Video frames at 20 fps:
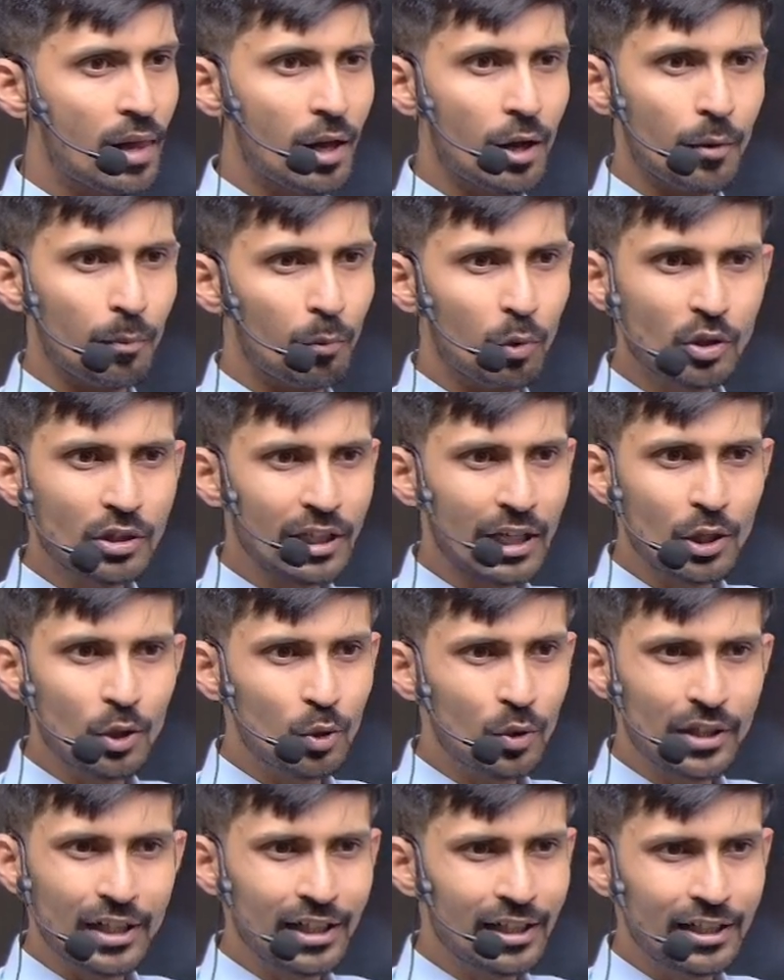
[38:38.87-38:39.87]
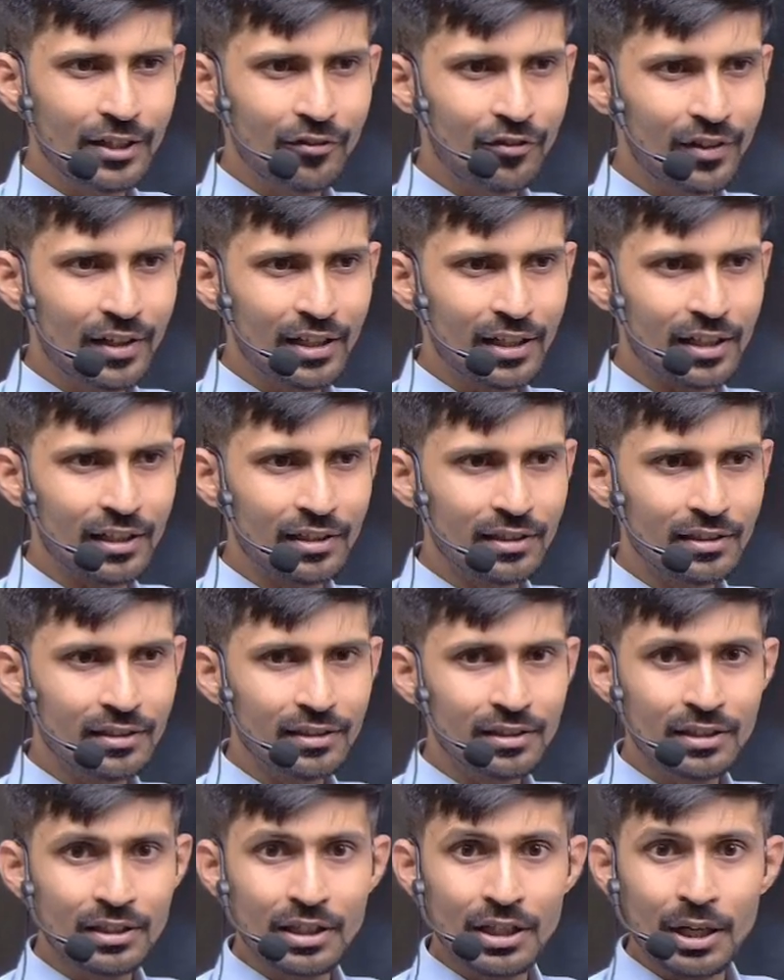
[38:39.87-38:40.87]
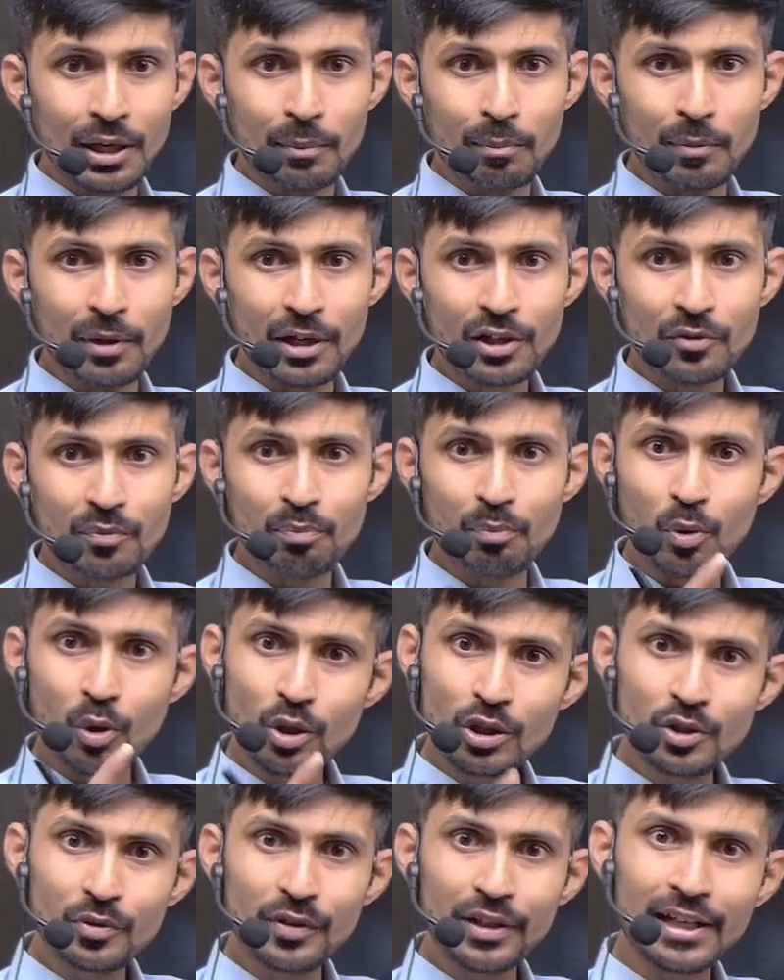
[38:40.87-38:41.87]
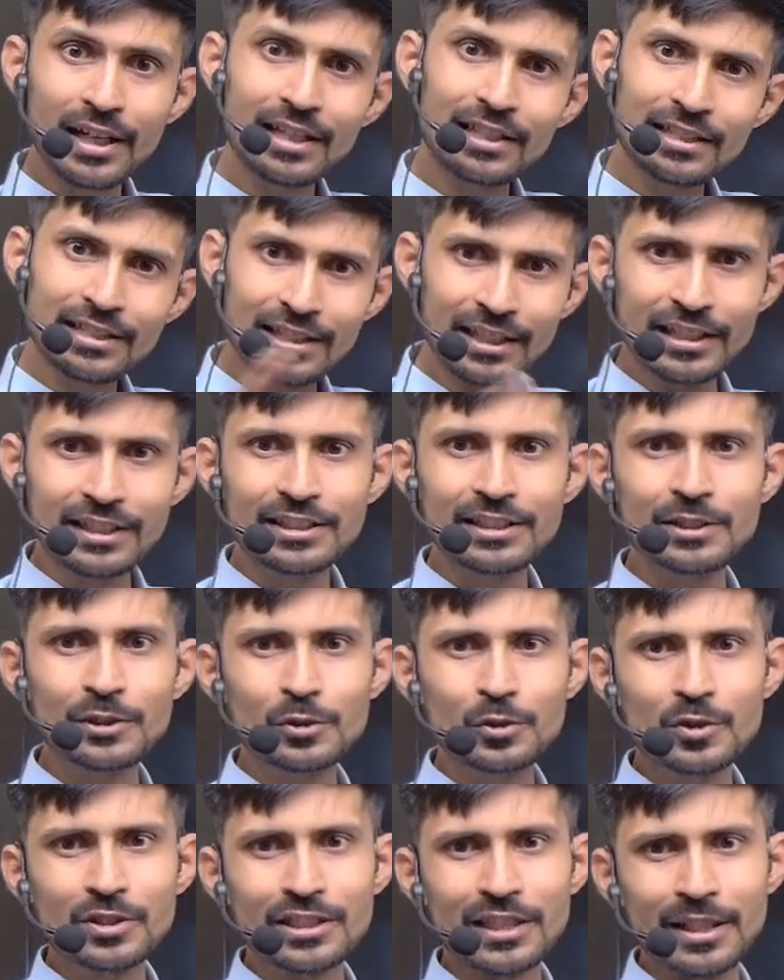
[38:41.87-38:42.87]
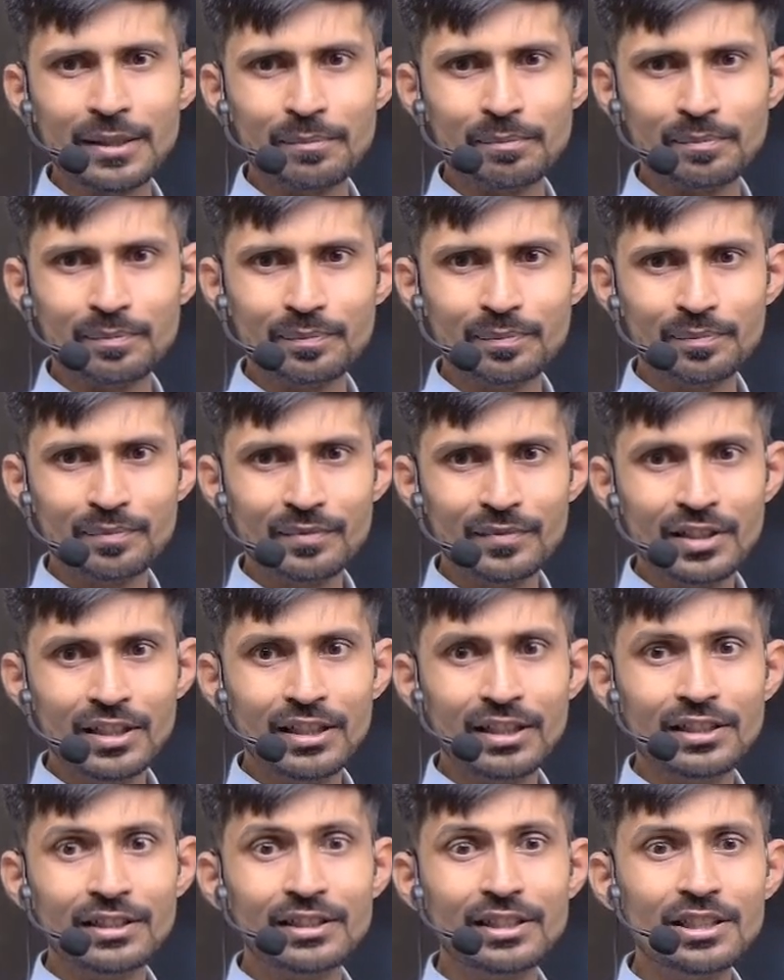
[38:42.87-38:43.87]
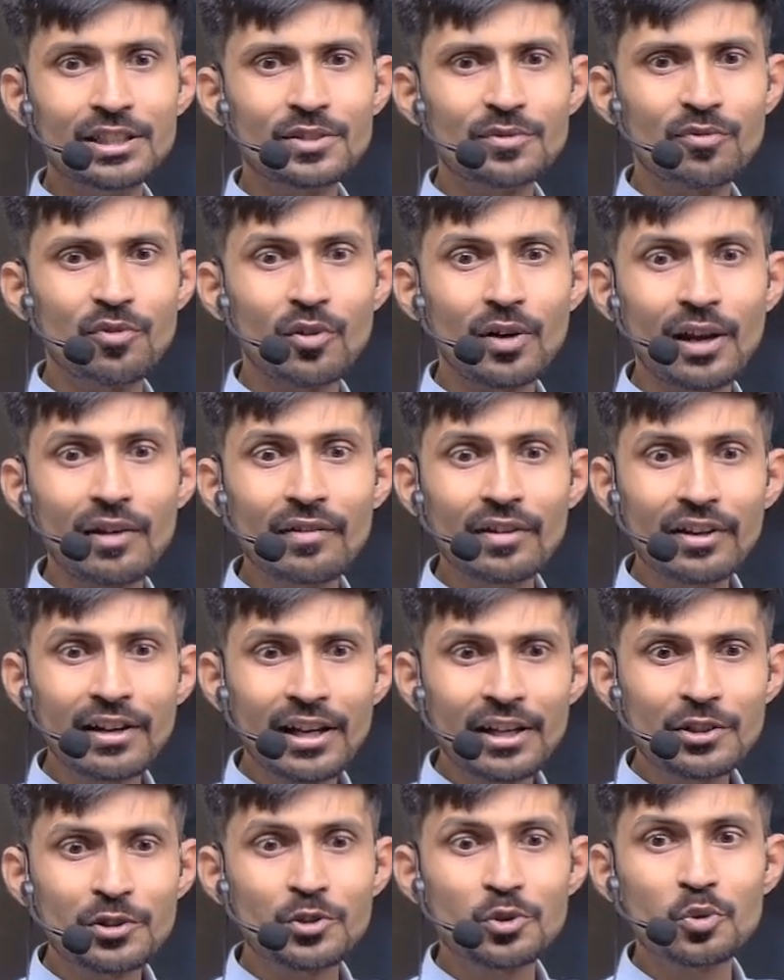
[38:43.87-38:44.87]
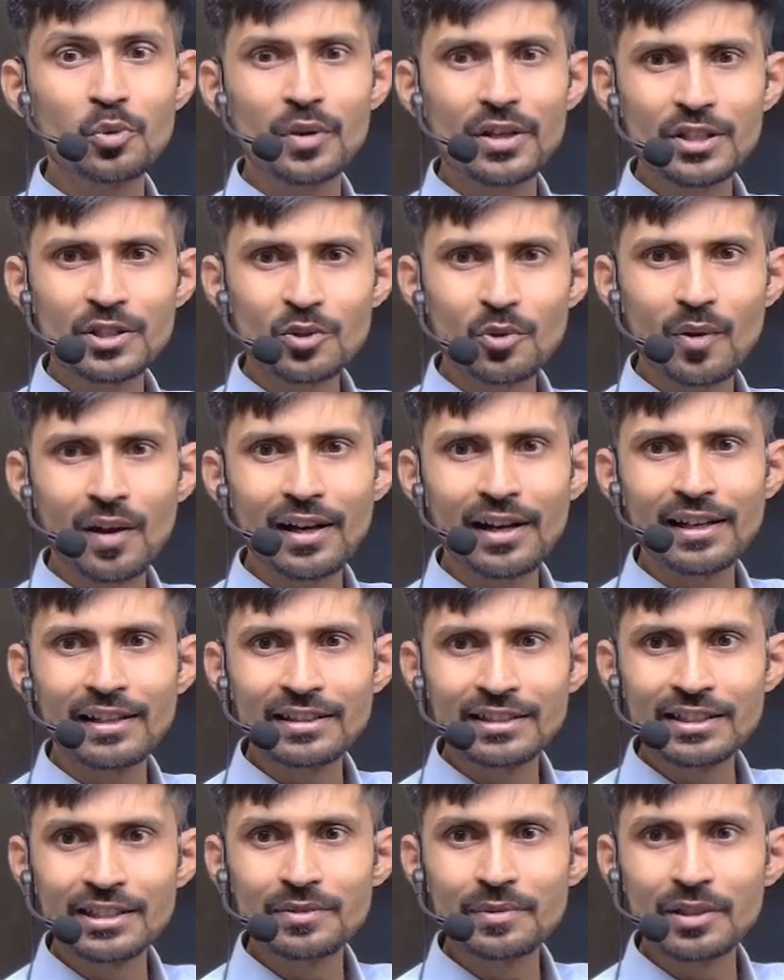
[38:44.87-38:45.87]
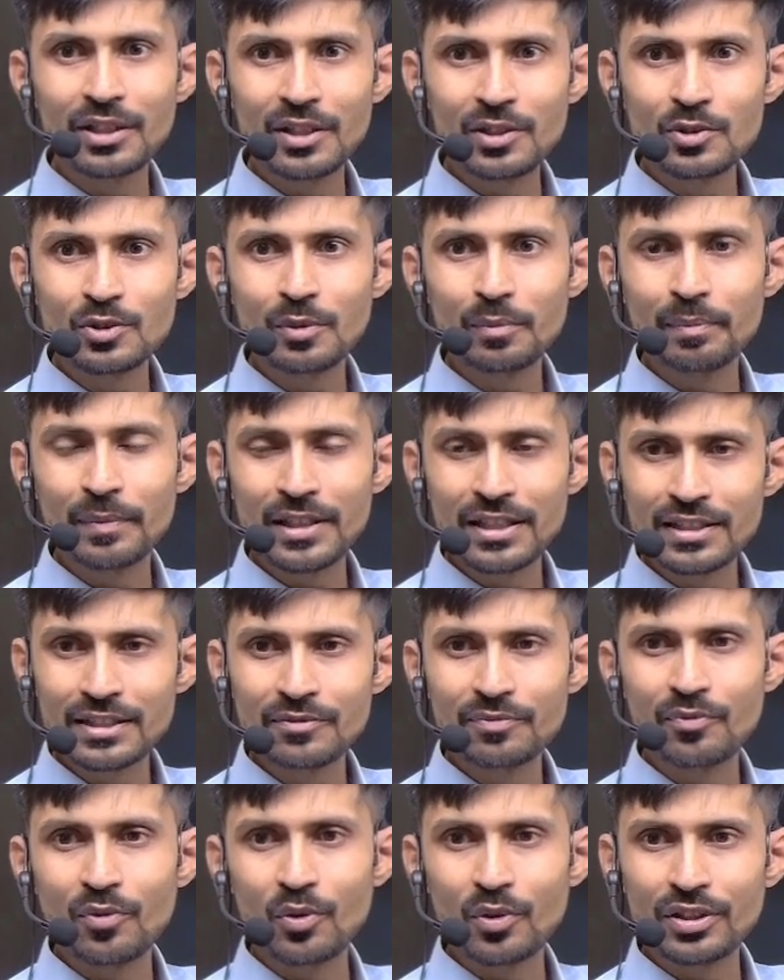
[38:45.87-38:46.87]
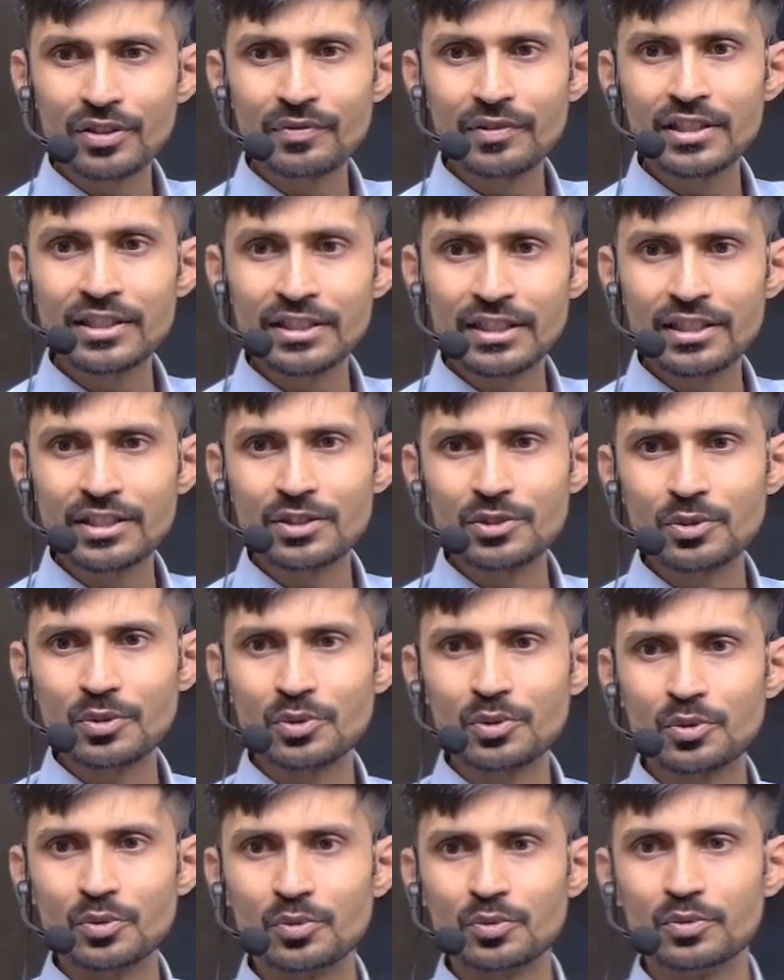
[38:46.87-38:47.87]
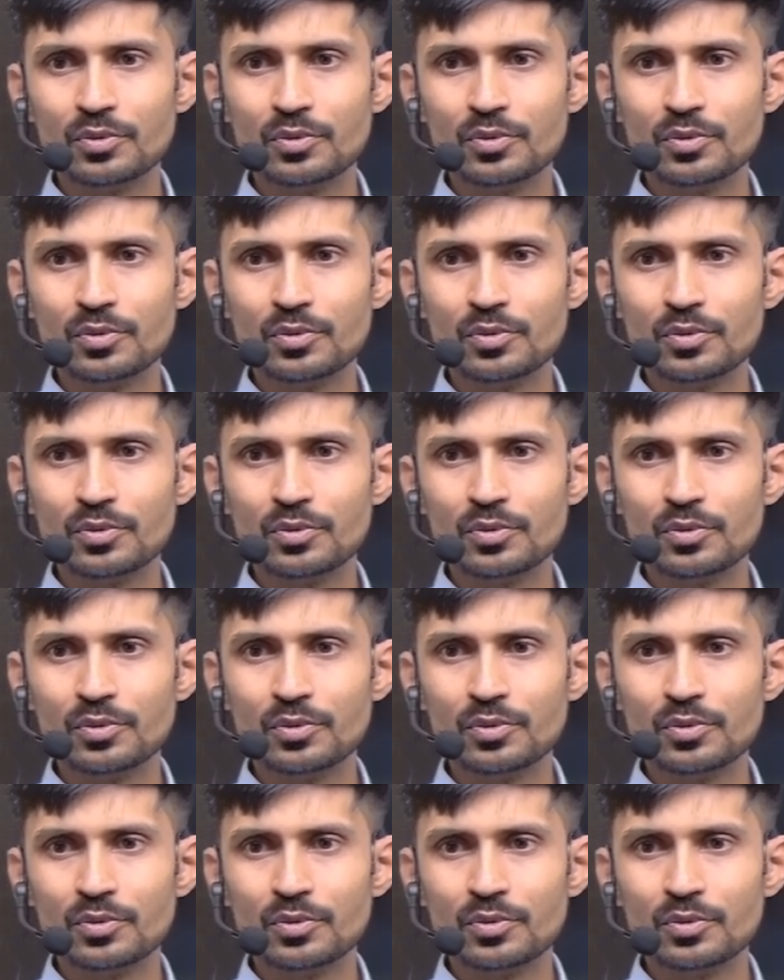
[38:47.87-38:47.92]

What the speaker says: Both are looking different, na? But both we can change into same. This 4 I will write 2a square and this will also base 4 will change to 2.